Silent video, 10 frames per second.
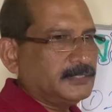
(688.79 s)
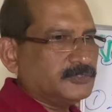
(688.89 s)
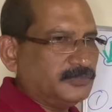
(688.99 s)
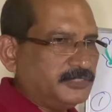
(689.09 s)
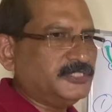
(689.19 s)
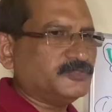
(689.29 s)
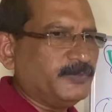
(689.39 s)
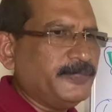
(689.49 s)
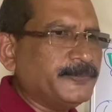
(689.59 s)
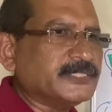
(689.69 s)
So this is
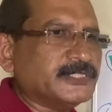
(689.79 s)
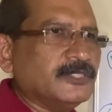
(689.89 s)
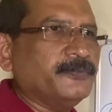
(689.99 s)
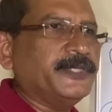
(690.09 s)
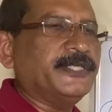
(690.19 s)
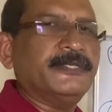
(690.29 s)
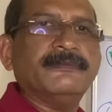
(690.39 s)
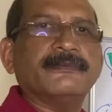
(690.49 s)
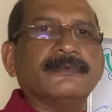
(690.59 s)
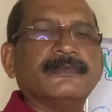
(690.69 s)
my personal
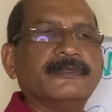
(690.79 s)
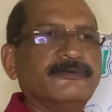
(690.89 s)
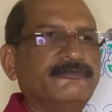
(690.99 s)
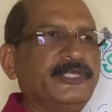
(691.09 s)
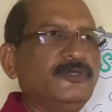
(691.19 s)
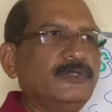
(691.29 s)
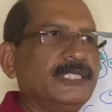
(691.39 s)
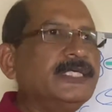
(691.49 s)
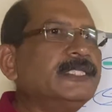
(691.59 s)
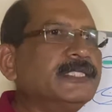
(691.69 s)
opinion. When you
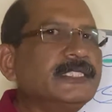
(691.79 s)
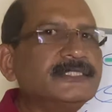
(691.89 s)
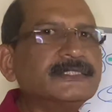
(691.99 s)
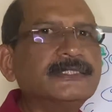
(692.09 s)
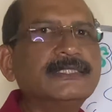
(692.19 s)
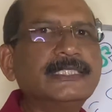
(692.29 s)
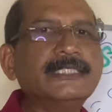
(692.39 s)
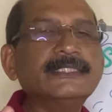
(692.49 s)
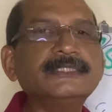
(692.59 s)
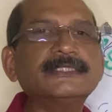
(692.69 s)
learn English,
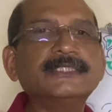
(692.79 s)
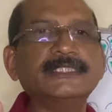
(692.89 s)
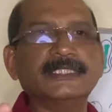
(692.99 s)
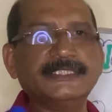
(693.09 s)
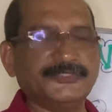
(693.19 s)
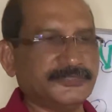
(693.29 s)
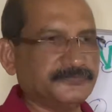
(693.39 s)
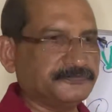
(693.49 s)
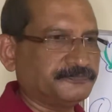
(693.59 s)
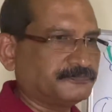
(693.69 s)
learn it in English.
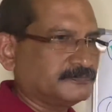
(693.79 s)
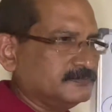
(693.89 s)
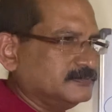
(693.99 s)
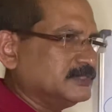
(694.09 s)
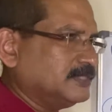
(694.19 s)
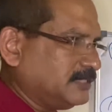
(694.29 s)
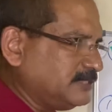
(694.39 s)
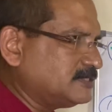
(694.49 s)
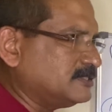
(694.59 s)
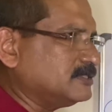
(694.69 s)
I
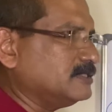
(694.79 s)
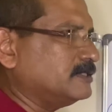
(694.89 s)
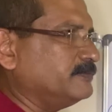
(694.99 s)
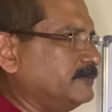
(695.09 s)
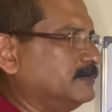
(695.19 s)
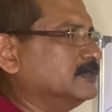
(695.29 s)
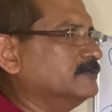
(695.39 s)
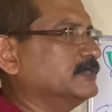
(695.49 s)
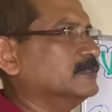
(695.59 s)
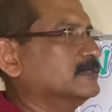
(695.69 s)
still remember
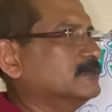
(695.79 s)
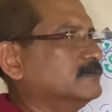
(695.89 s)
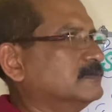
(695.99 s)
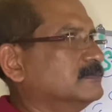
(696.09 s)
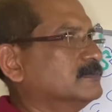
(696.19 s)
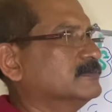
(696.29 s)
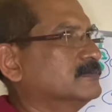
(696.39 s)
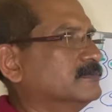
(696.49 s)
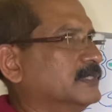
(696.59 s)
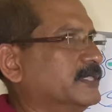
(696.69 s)
when
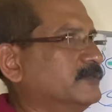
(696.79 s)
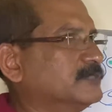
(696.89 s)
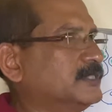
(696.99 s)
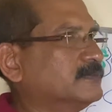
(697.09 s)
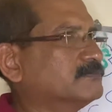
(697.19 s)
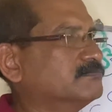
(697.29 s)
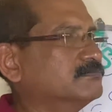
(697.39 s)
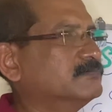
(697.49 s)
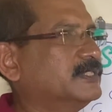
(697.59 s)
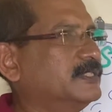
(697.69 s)
when I was a
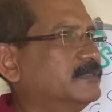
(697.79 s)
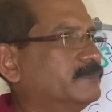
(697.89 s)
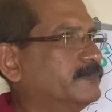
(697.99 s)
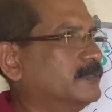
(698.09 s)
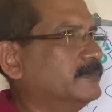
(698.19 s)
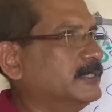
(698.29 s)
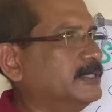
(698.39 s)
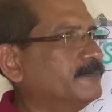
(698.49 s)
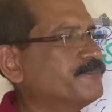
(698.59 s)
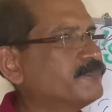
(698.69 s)
kid, probably
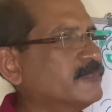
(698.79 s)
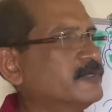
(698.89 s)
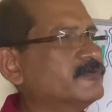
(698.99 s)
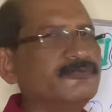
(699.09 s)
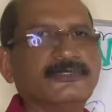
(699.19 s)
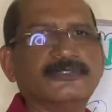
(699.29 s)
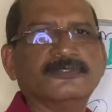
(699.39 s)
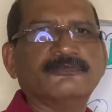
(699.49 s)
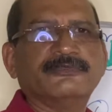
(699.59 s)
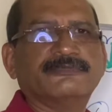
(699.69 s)
fourth
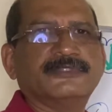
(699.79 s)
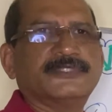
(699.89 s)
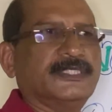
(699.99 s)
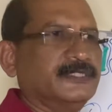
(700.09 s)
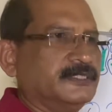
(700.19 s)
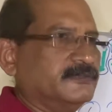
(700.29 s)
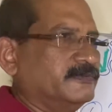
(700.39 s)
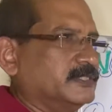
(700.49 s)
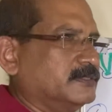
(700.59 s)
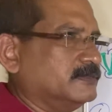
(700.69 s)
or fifth standard,
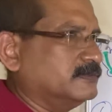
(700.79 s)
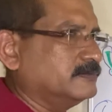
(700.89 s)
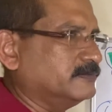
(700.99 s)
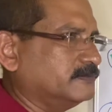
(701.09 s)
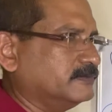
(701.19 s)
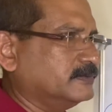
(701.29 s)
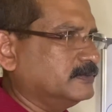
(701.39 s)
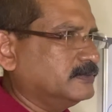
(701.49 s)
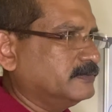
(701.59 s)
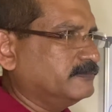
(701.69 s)
when
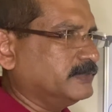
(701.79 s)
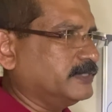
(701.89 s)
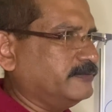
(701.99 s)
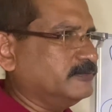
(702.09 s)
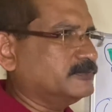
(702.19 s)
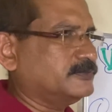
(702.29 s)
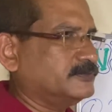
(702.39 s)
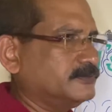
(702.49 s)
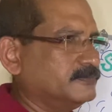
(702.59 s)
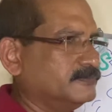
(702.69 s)
when I was
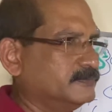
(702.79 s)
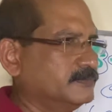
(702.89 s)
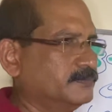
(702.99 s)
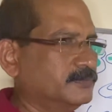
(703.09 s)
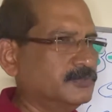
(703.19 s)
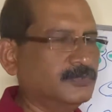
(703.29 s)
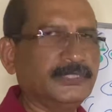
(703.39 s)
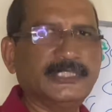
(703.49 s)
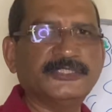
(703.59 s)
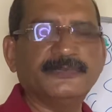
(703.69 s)
put to
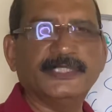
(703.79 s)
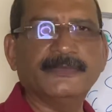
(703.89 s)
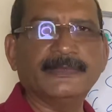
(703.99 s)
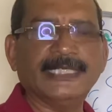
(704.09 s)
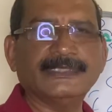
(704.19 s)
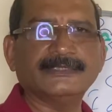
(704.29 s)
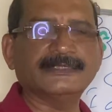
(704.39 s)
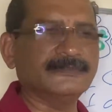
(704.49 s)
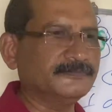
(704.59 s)
English medium class.